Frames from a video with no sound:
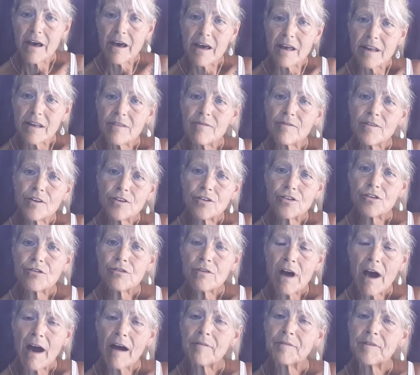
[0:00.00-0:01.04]
And if you
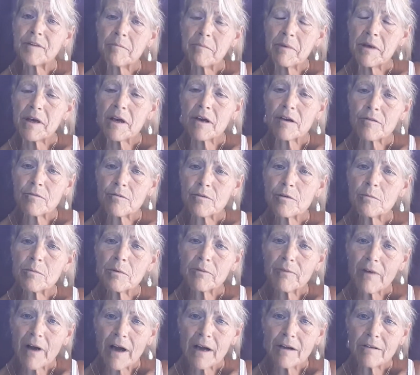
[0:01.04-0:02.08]
do have to be on
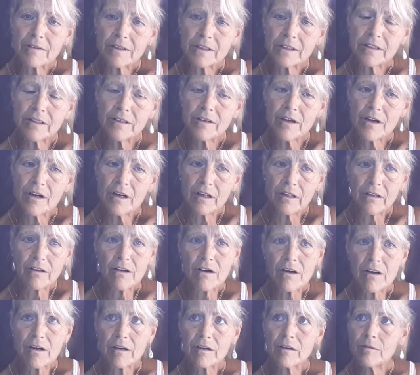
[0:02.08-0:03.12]
rubivirin
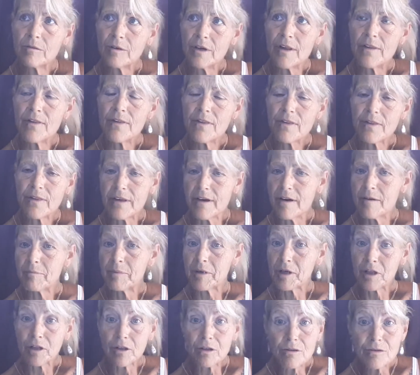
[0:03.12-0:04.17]
along with the
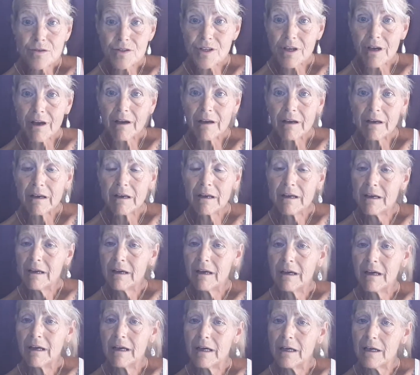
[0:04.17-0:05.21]
Epclusa,
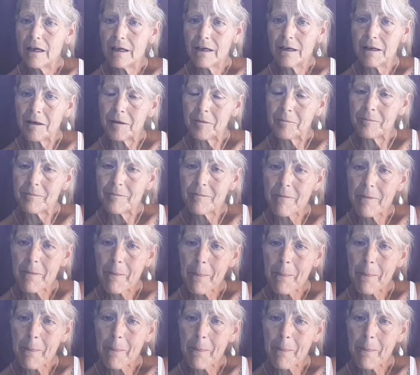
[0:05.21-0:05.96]
hang